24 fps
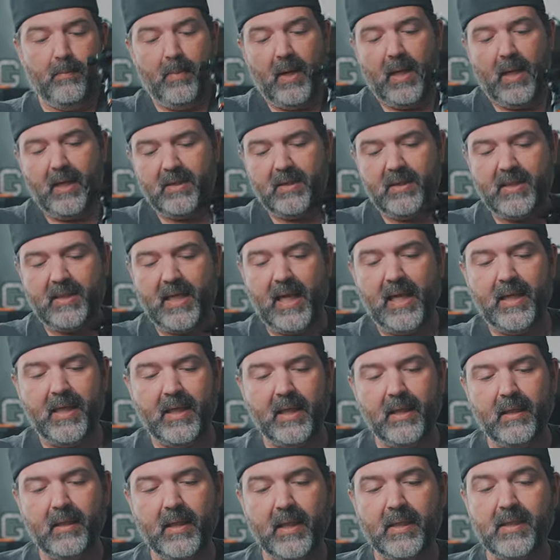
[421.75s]
but standing
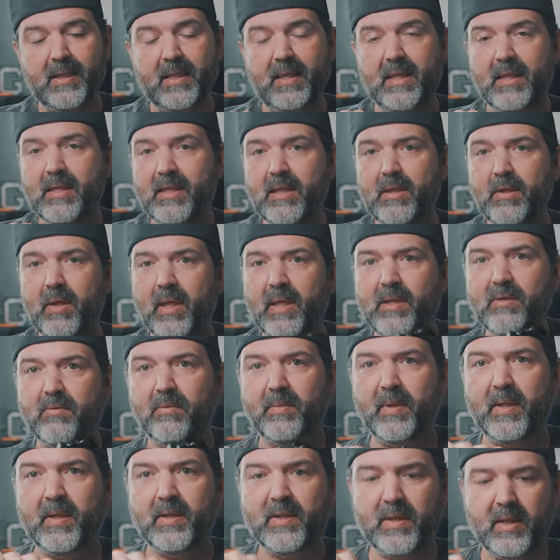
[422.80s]
it nice and easy, you guys will
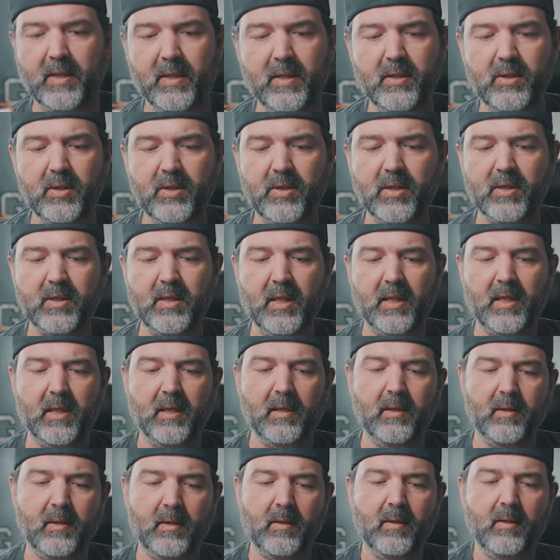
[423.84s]
be able to see this. You just kinda
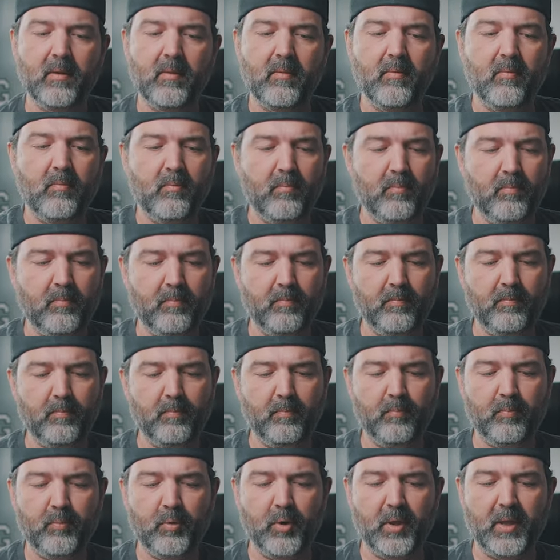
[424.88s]

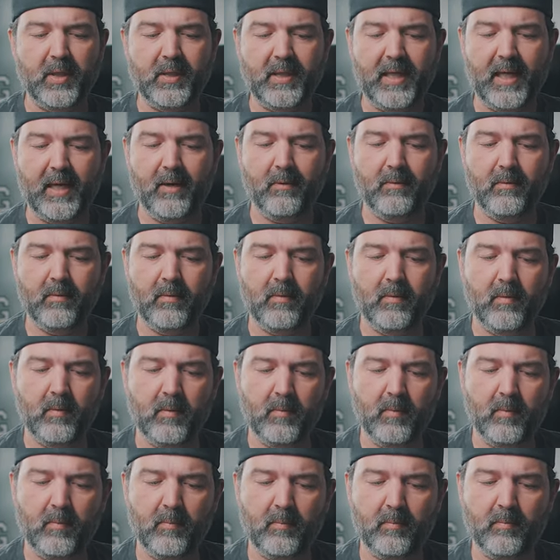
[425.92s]
pull it down,
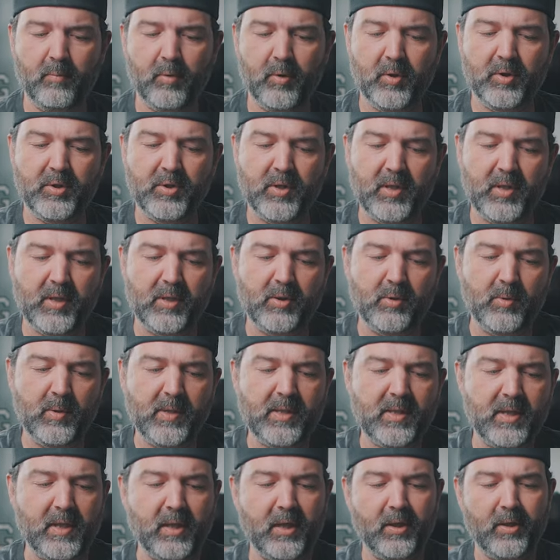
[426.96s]
push it into
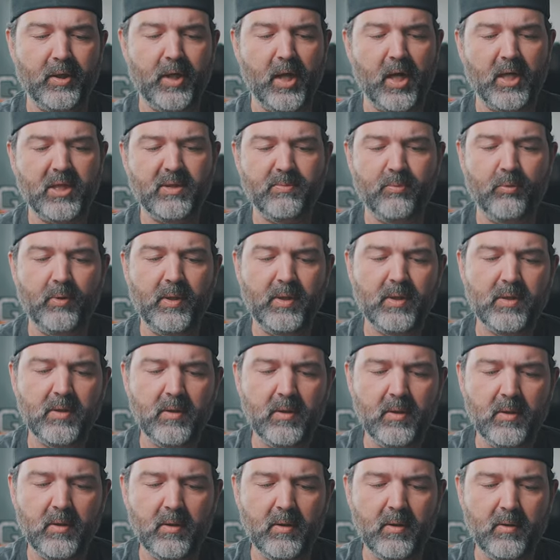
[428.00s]
its little notch points,
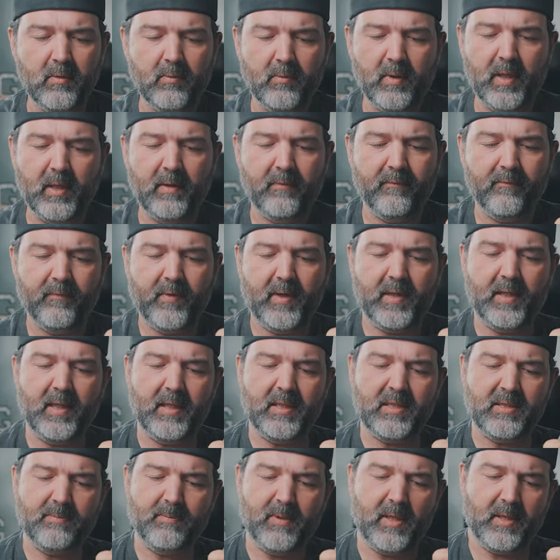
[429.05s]
right? Find
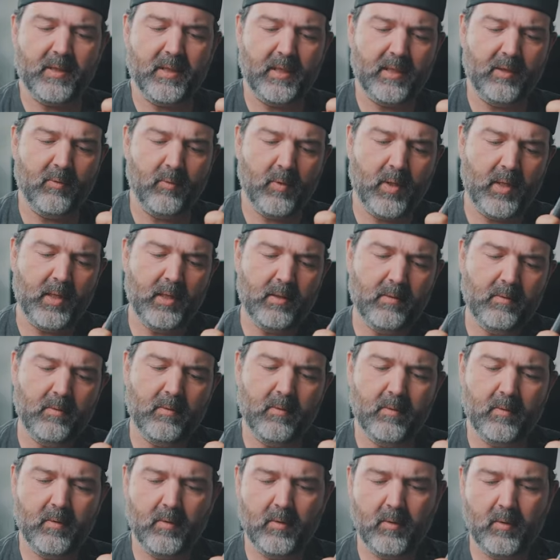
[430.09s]
that spot that you want it,
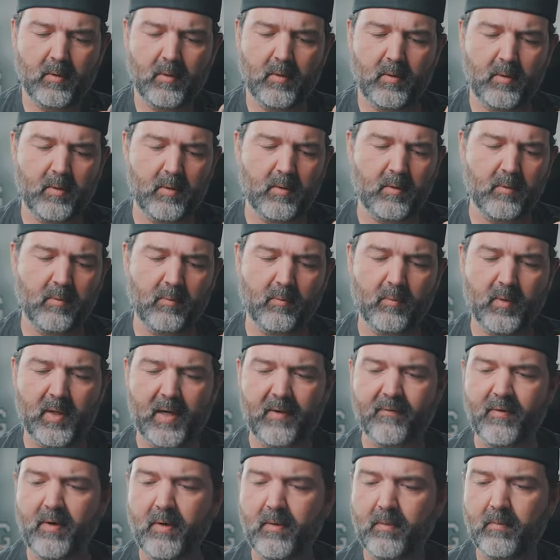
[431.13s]

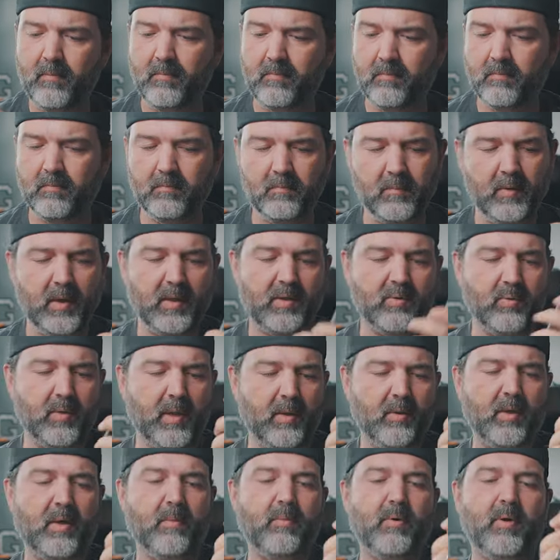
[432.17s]
wherever. That's where
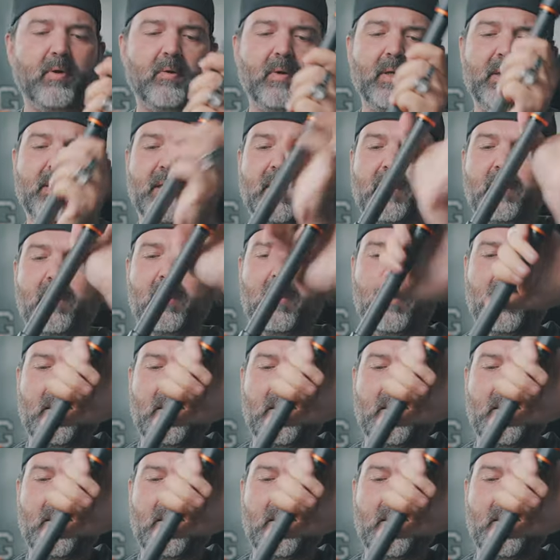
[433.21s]
I'm gonna put it right there.